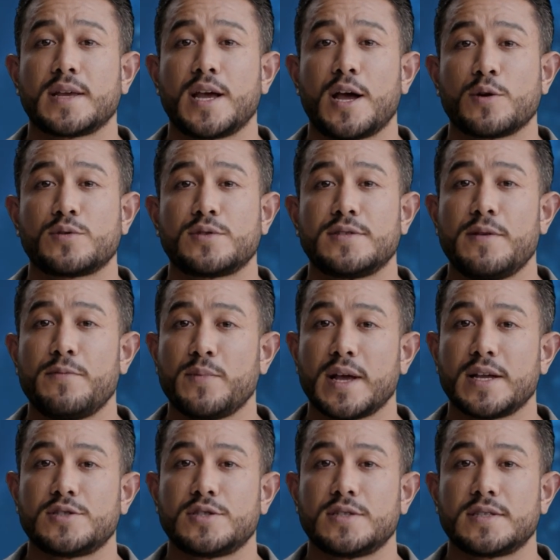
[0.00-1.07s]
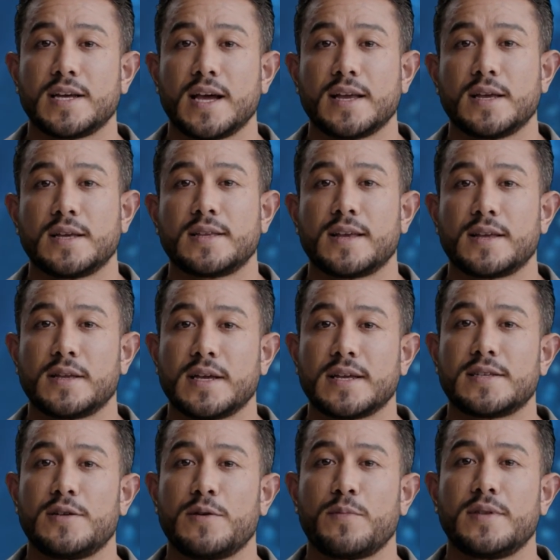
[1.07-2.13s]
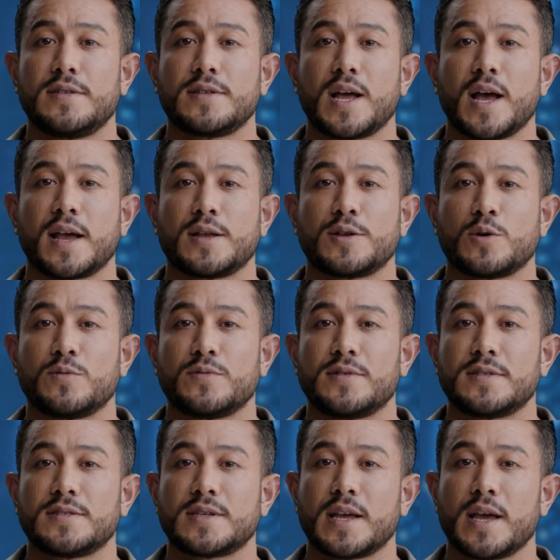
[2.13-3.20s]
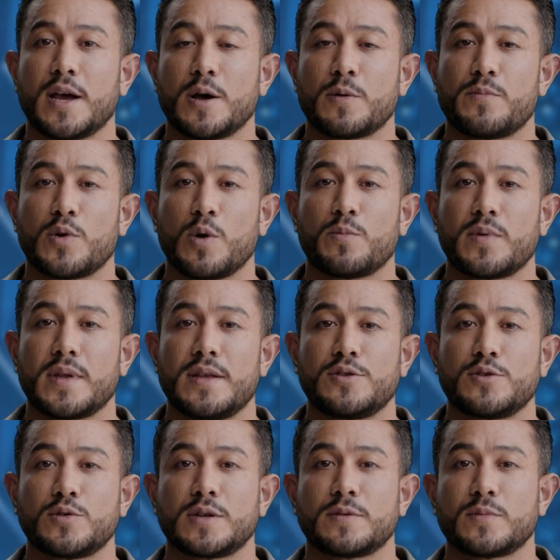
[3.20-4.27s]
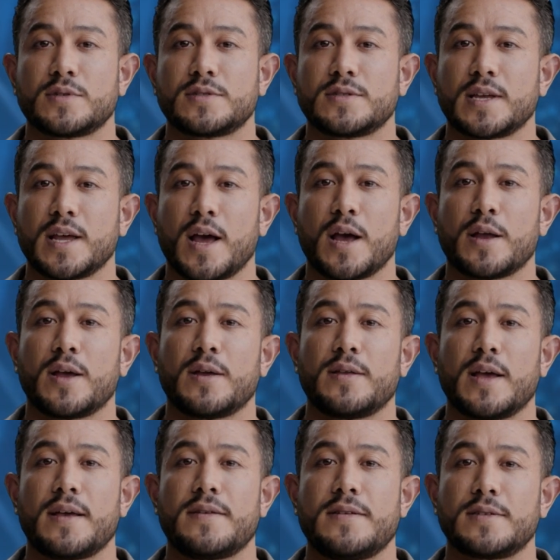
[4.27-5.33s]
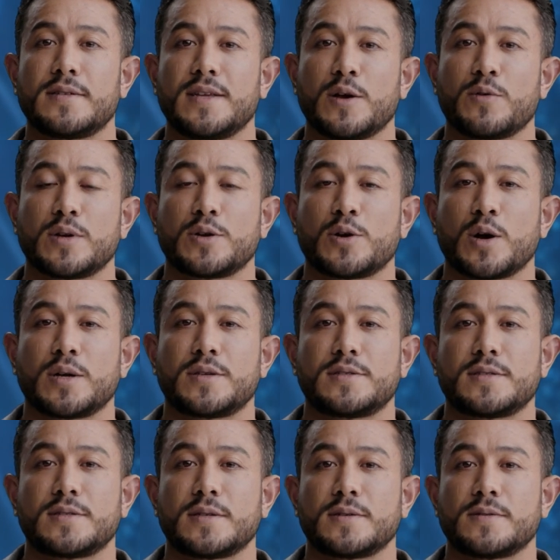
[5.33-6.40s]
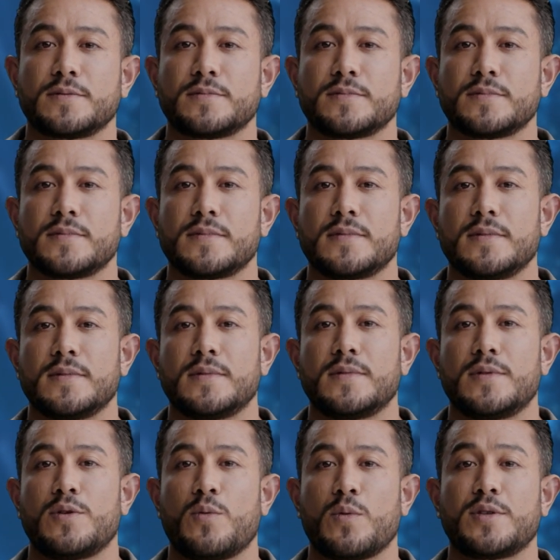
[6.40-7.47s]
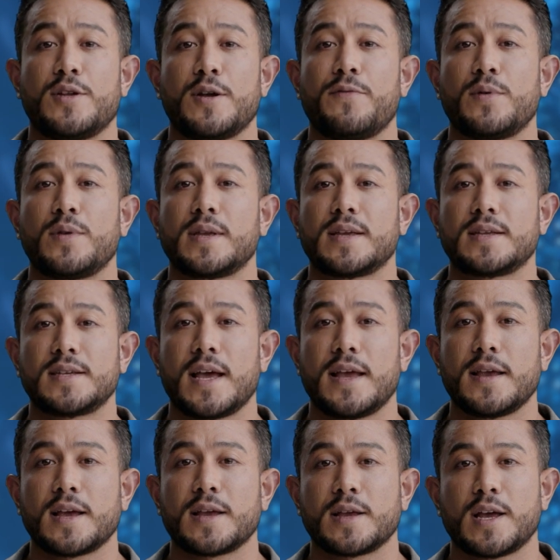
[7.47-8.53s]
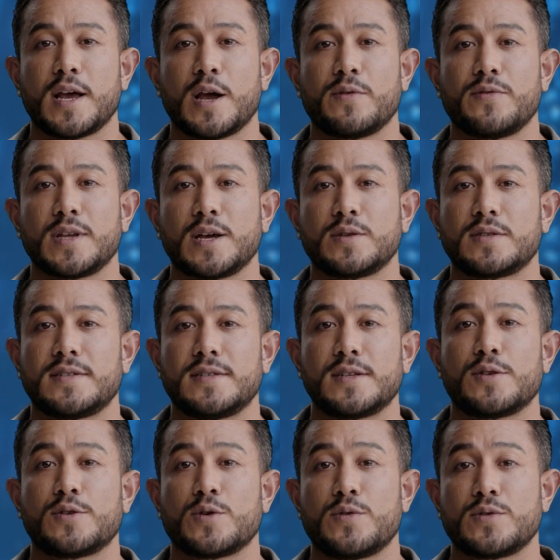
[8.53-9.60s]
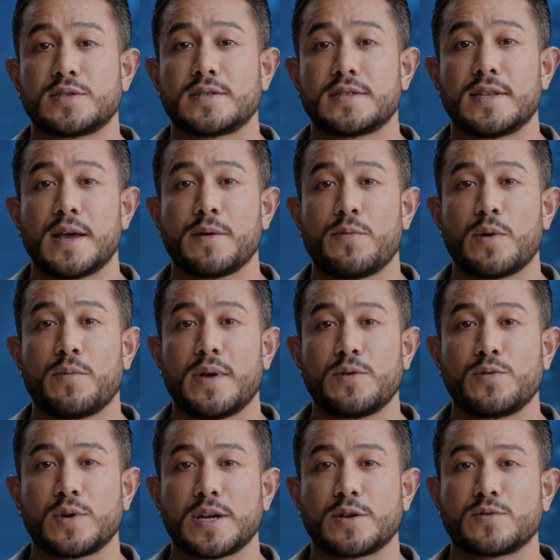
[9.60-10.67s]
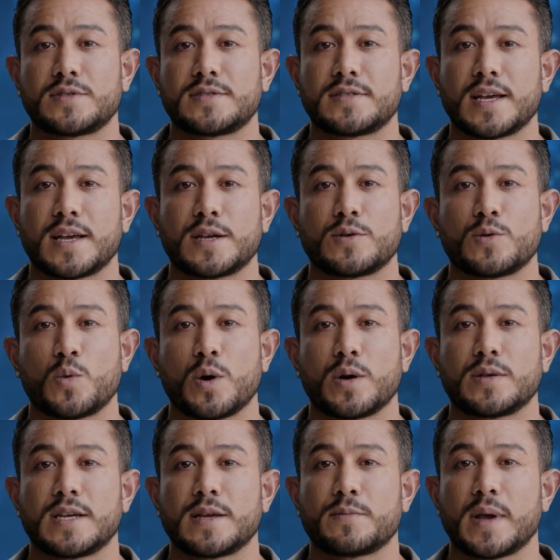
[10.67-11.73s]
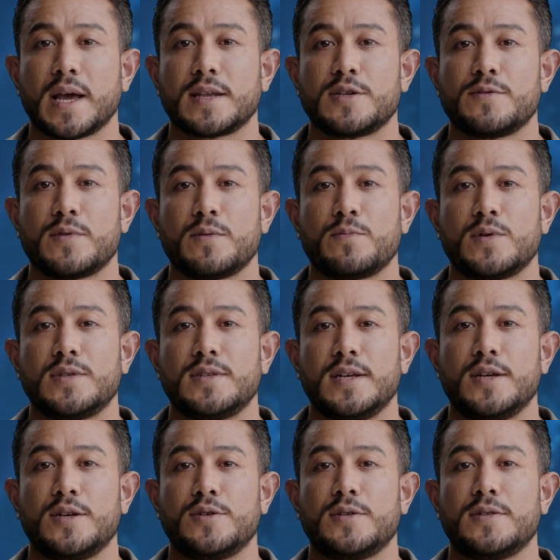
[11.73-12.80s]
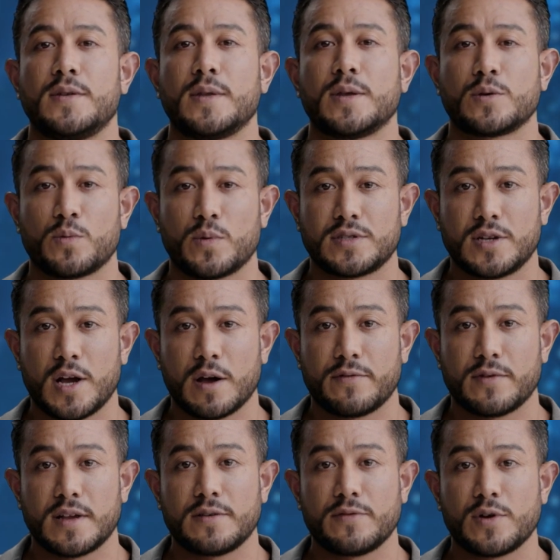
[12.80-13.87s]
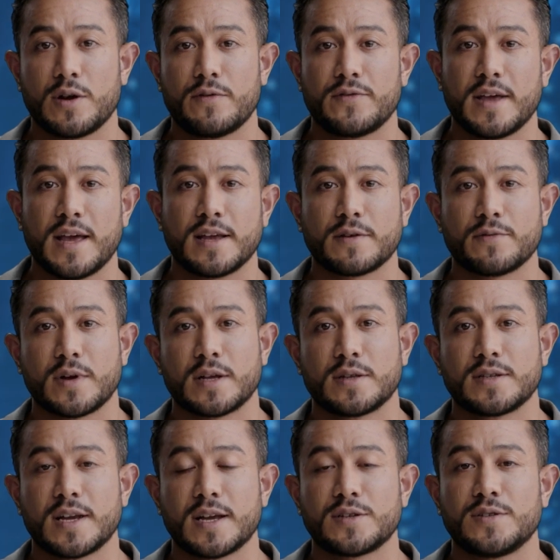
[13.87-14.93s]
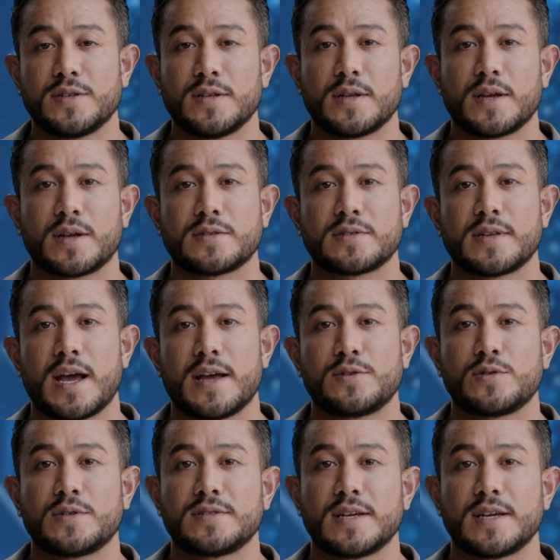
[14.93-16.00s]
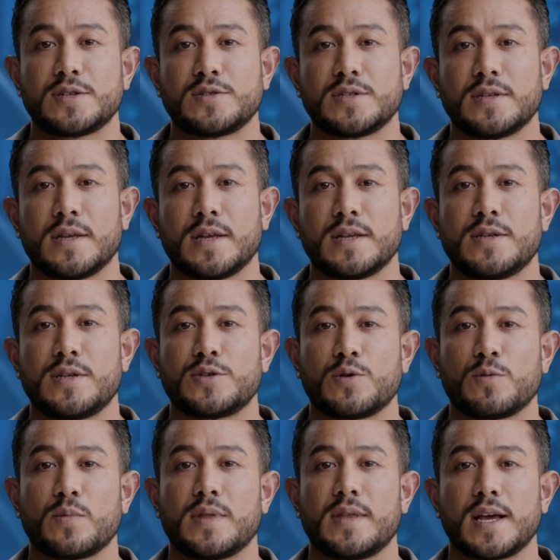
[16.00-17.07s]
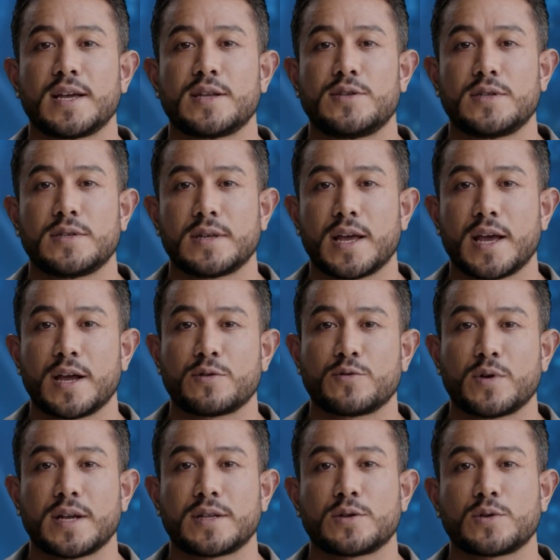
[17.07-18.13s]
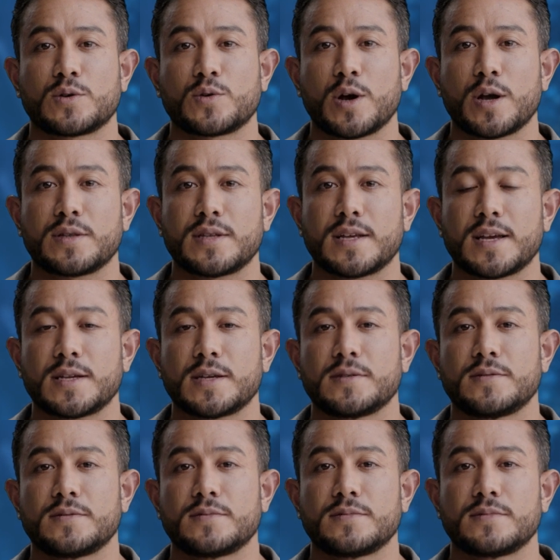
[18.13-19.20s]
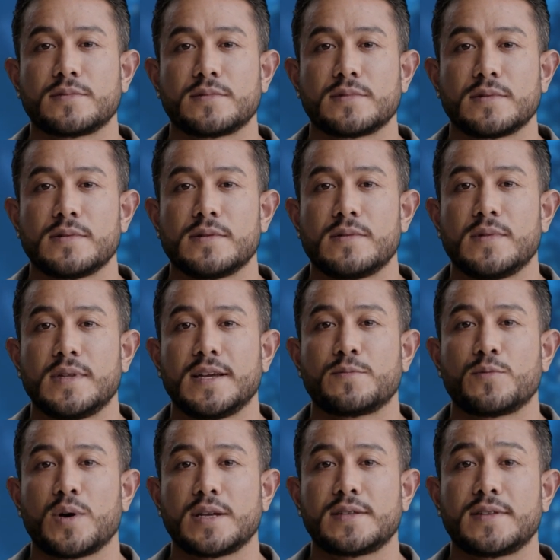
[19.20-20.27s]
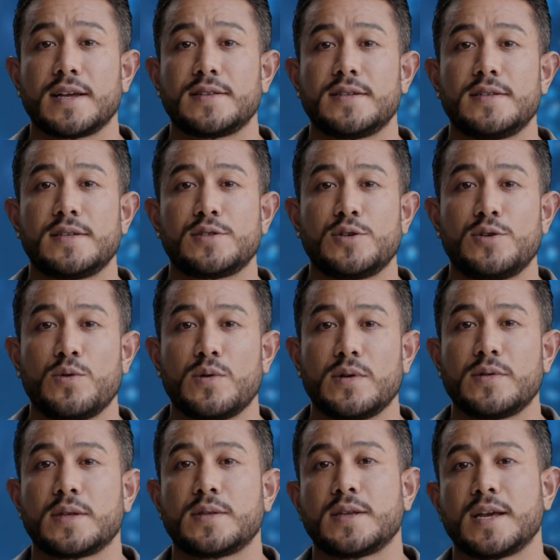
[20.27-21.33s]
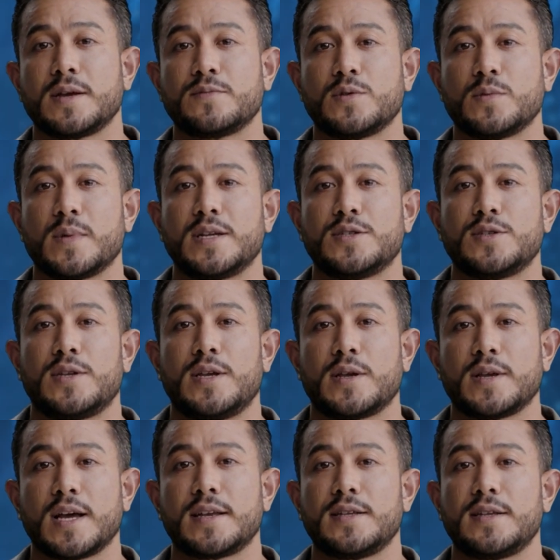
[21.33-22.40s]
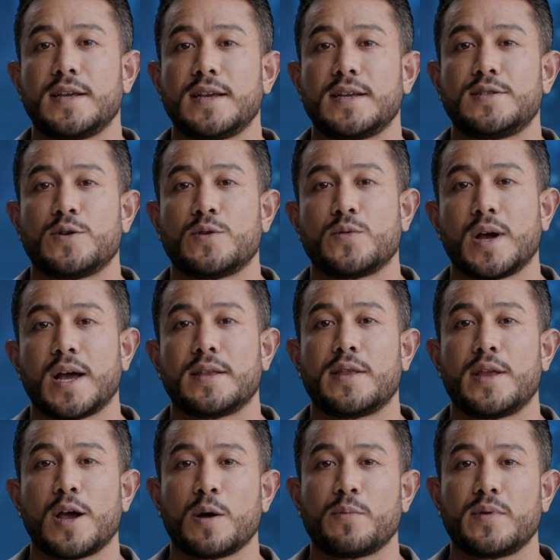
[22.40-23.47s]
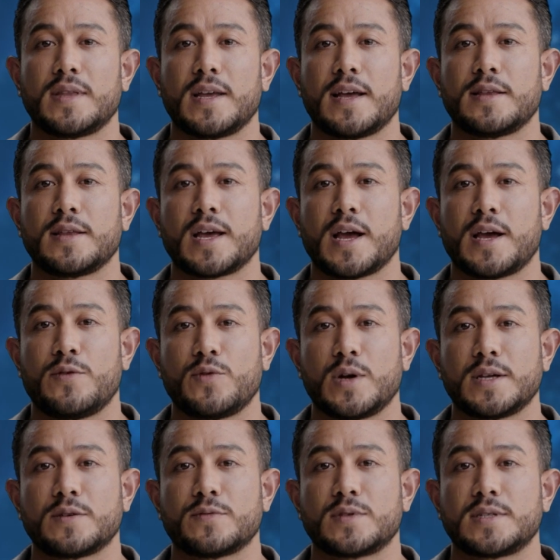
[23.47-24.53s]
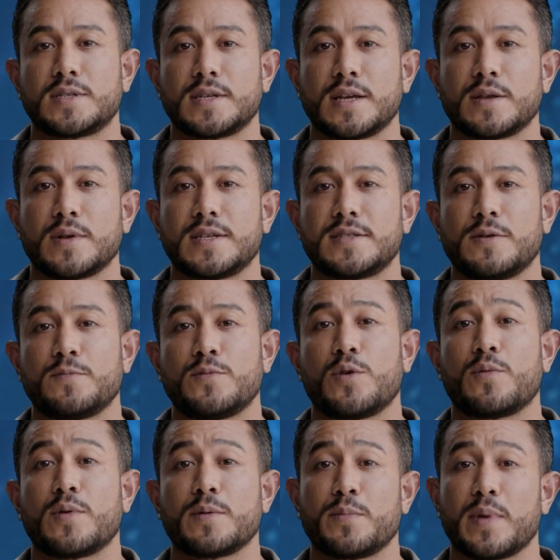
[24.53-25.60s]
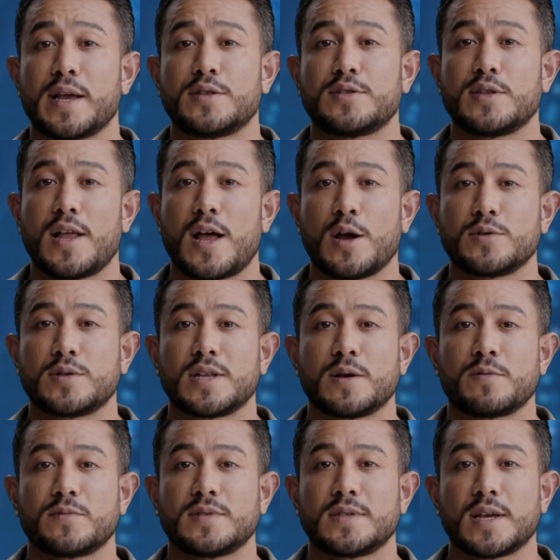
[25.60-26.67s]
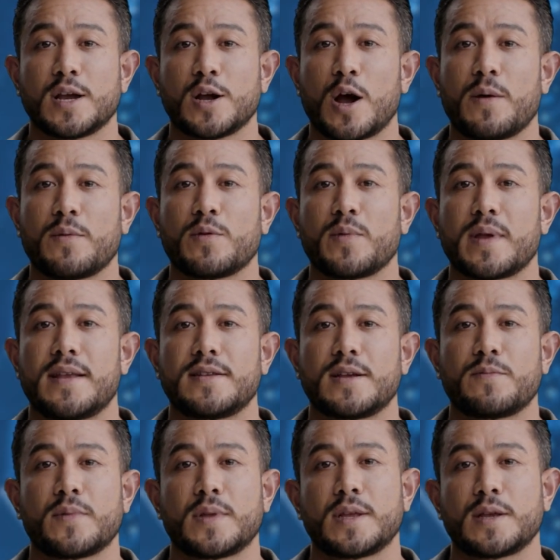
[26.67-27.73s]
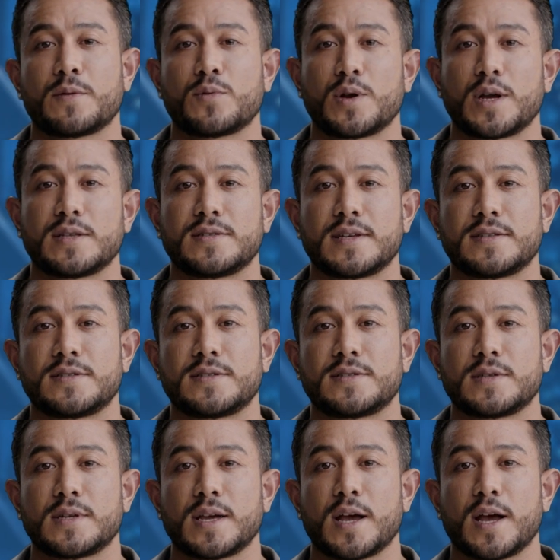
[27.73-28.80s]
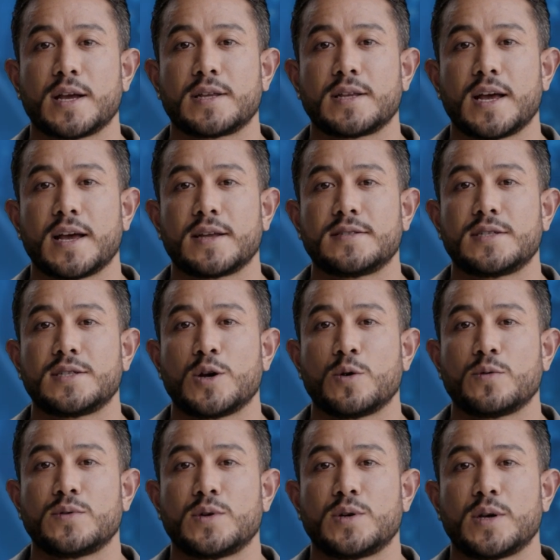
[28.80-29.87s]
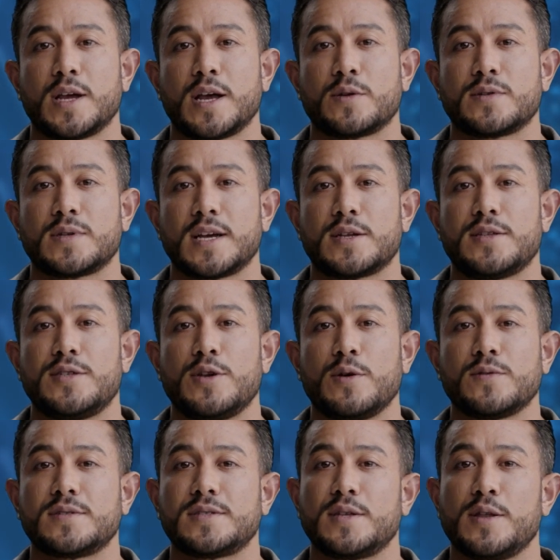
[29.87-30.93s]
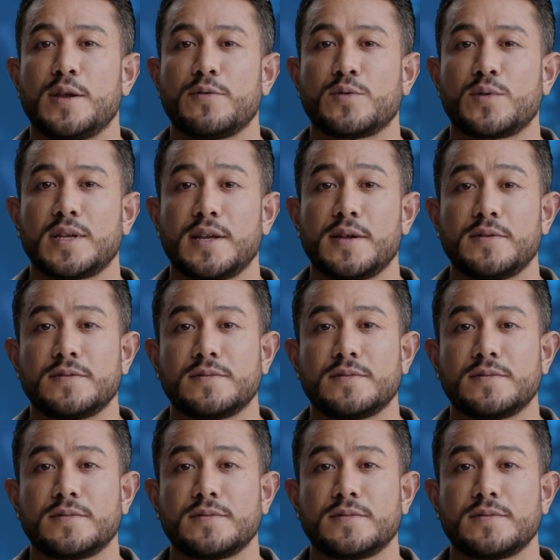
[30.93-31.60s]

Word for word: Errors in patient data can lead to misdiagnoses, inappropriate treatments, and unnecessary costs. To achieve clean data, healthcare institutions implement rigorous data quality management procedures, which often involve data validation, standardization, deduplication, and regular auditing. These processes ensure that the information collected is correct, up-to-date, and relevant, thus improving patient outcomes, optimizing billing processes, and enhancing overall healthcare service delivery.